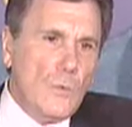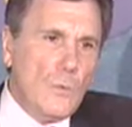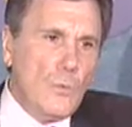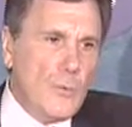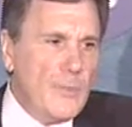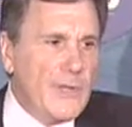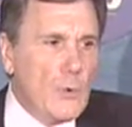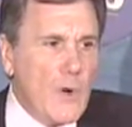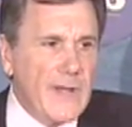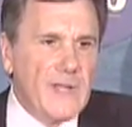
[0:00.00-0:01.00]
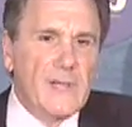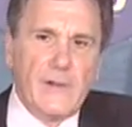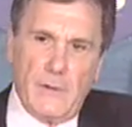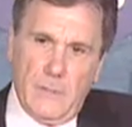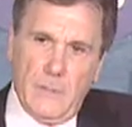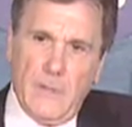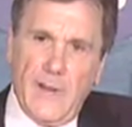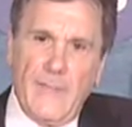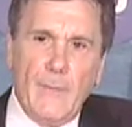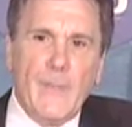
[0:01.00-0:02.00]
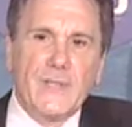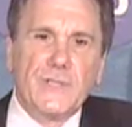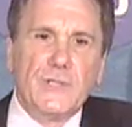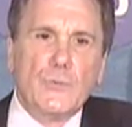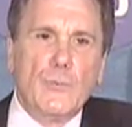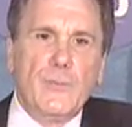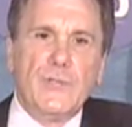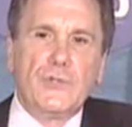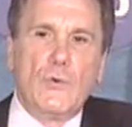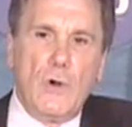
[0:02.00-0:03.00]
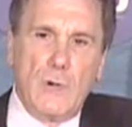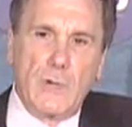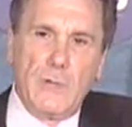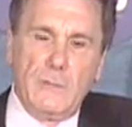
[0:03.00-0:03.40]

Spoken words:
would be quite clear, and the message would be strong.